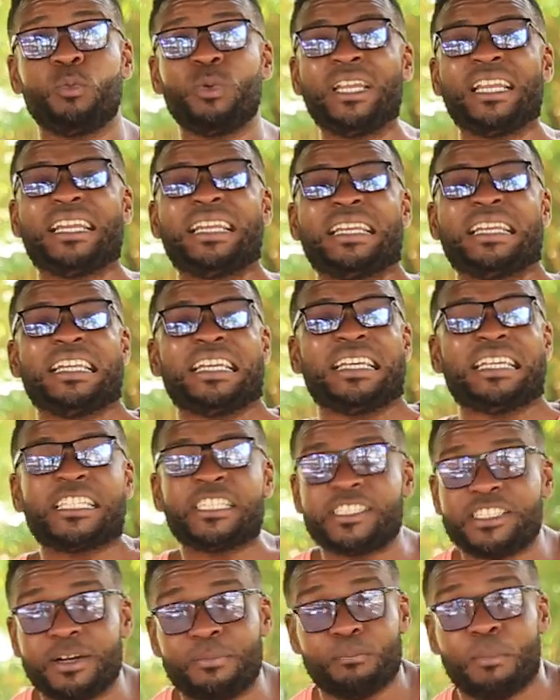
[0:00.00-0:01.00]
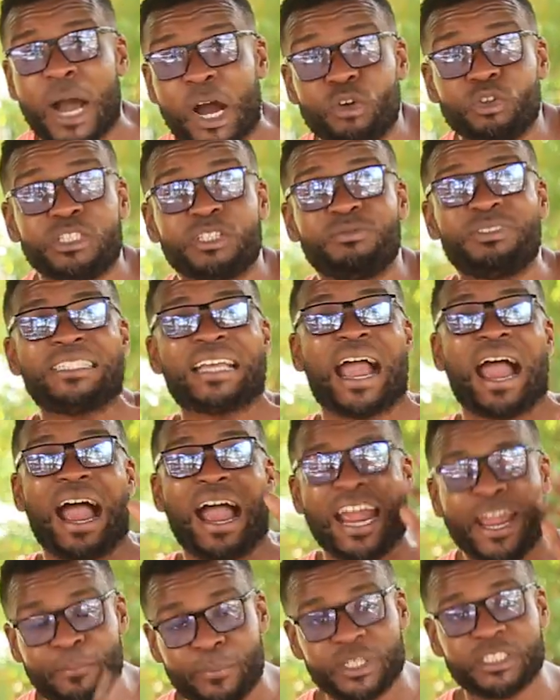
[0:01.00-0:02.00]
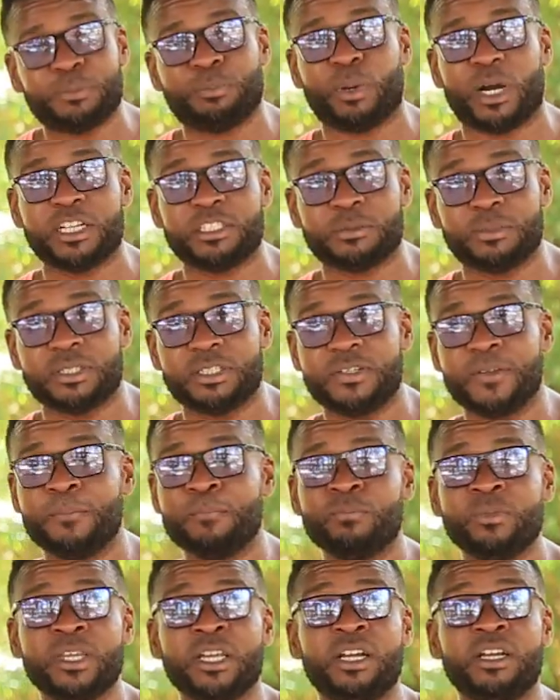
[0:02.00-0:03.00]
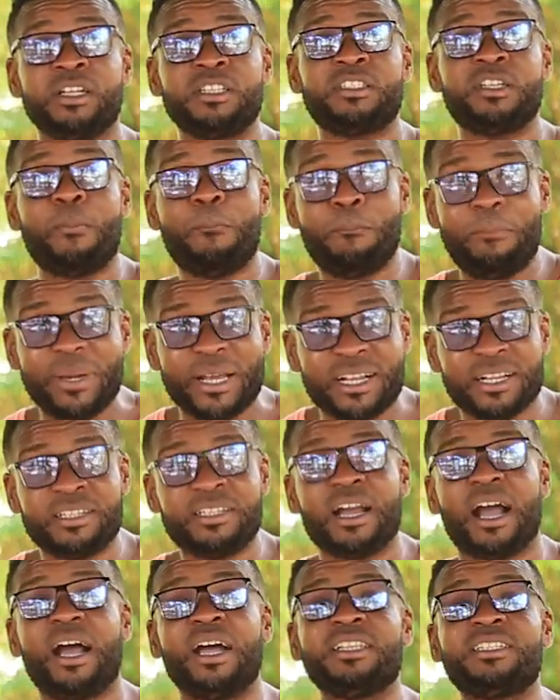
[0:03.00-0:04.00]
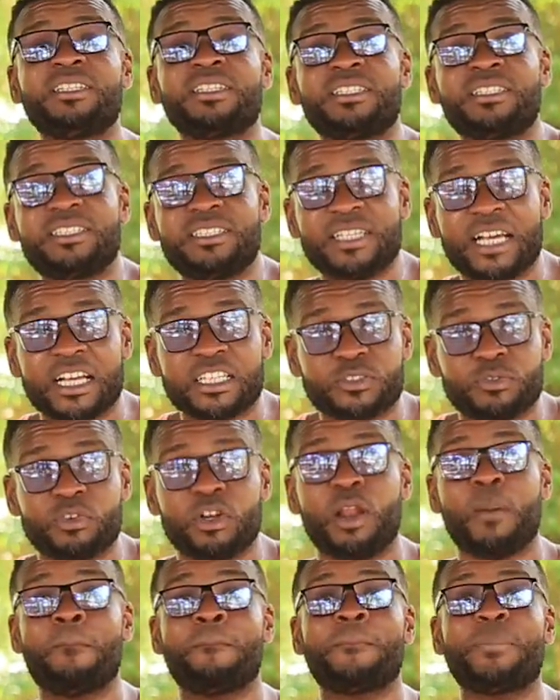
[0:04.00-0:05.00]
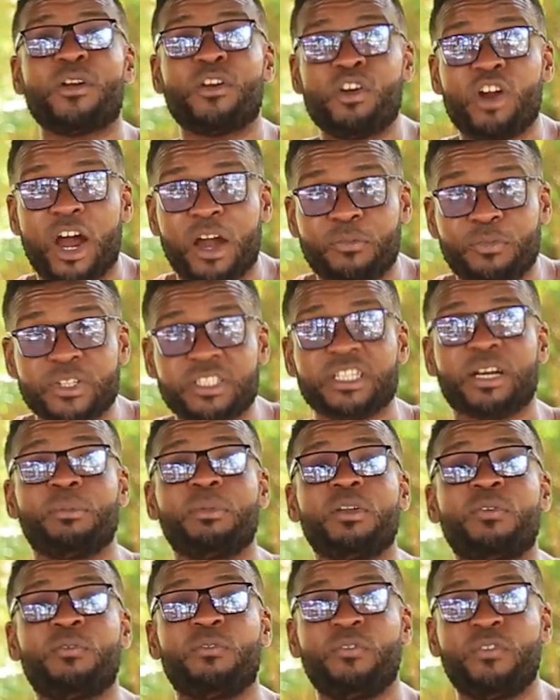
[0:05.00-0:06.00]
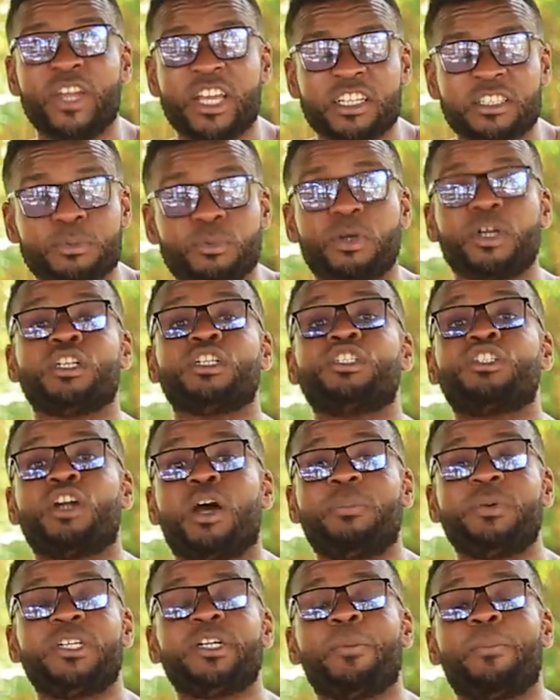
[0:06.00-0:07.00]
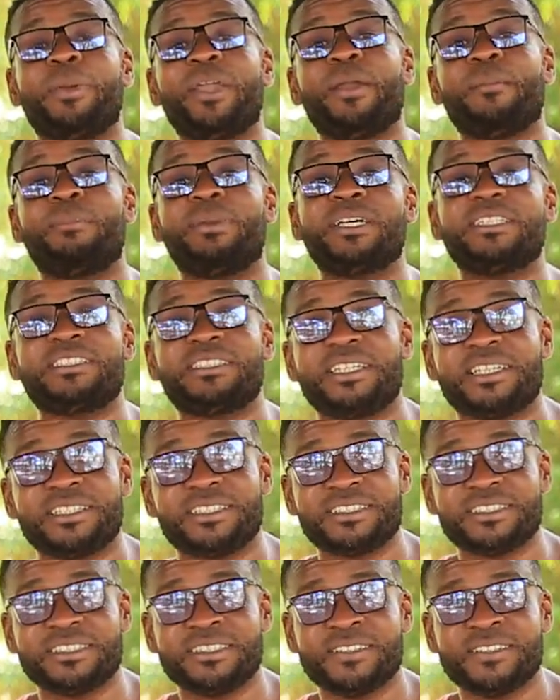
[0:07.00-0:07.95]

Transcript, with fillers: with the least amount of time as possible to build a successful, profitable Facebook dropshipping business.